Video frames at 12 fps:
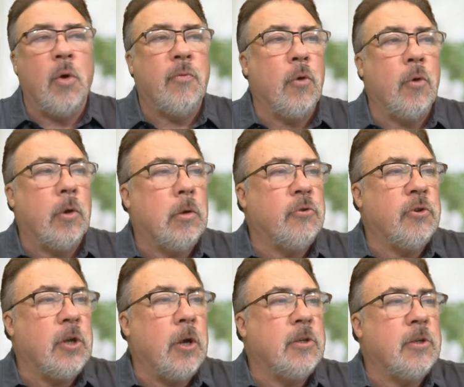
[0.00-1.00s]
more foreclosure
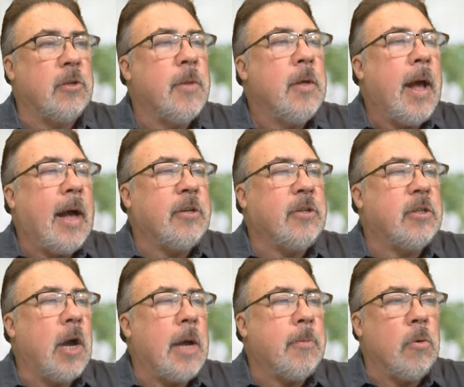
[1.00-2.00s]
starts as
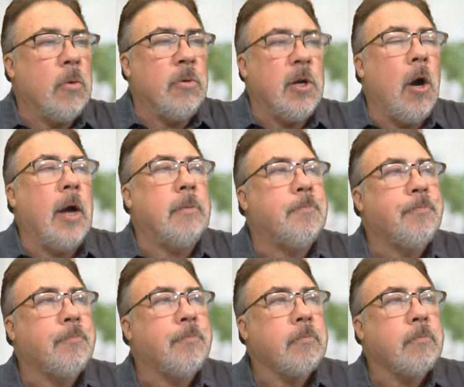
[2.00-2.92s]
time goes on.